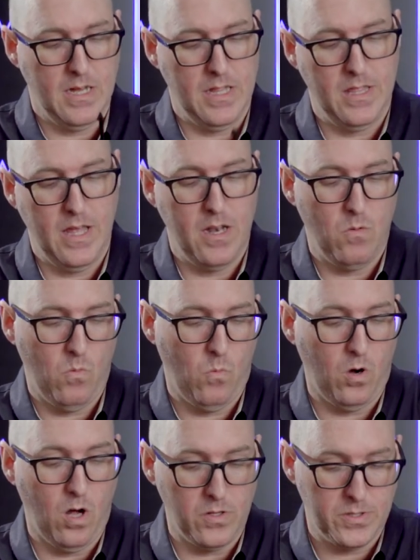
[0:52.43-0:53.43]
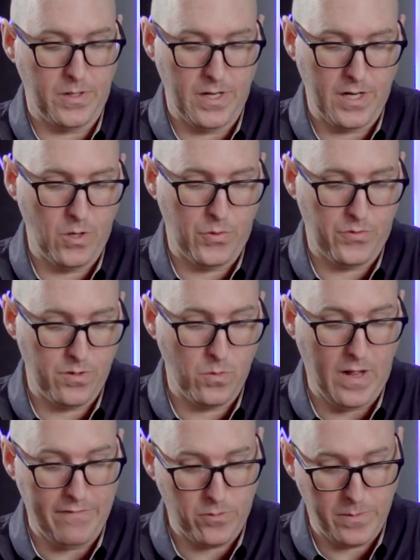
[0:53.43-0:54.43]
And then we're also gonna go
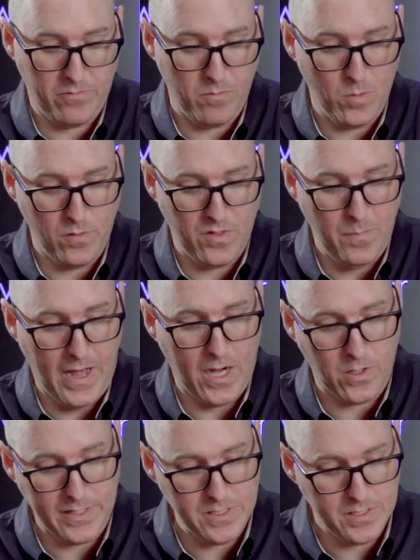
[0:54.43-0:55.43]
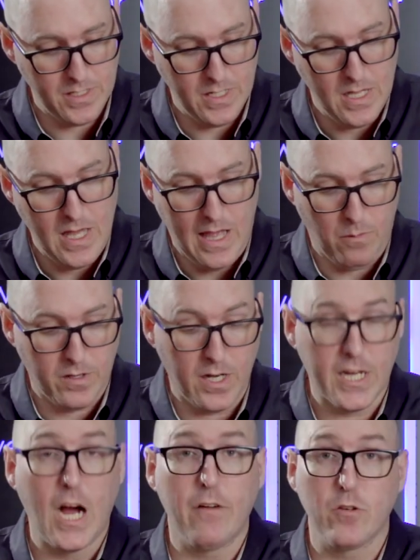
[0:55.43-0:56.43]
through after we remove the batteries, and we're
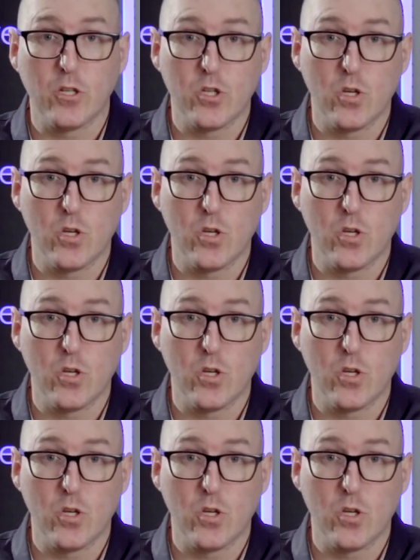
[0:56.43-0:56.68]
gonna cover the